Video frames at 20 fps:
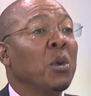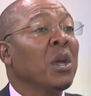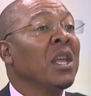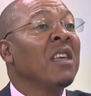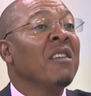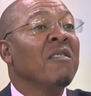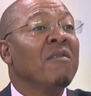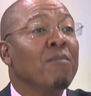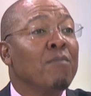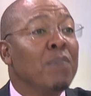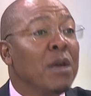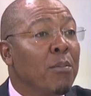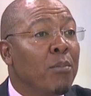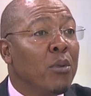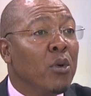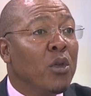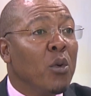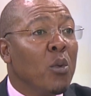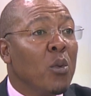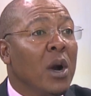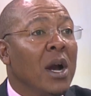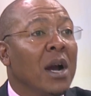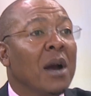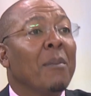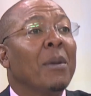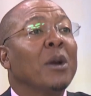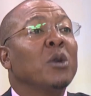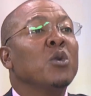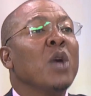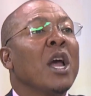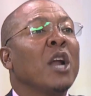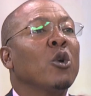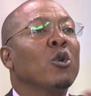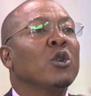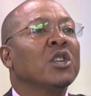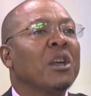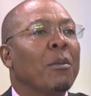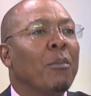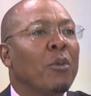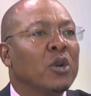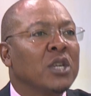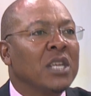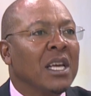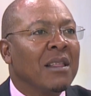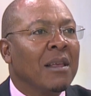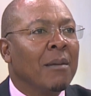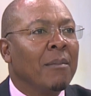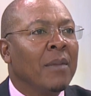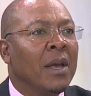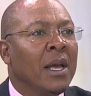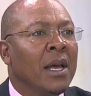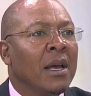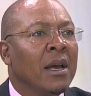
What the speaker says: We give people the work, but we are not supporting them.